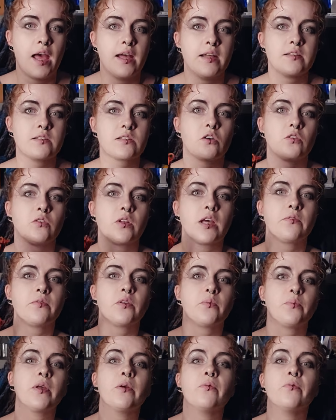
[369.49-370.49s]
and so they
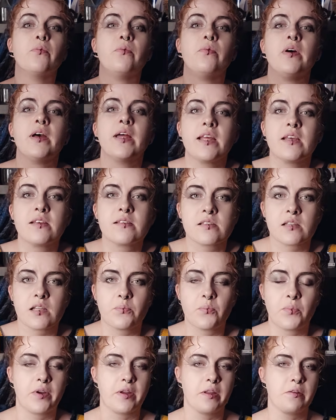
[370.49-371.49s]
will be very
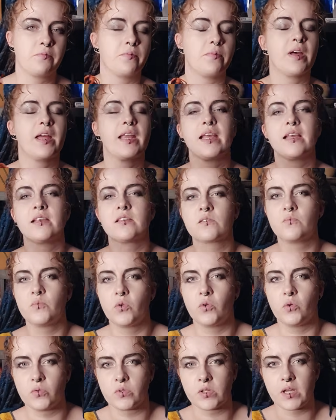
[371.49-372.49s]
slippery, very
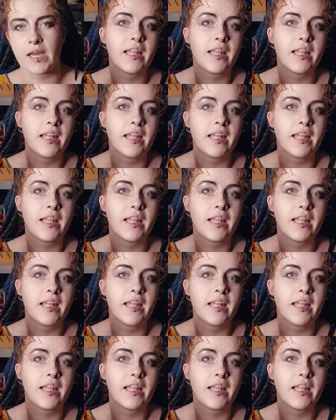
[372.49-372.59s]
smooth,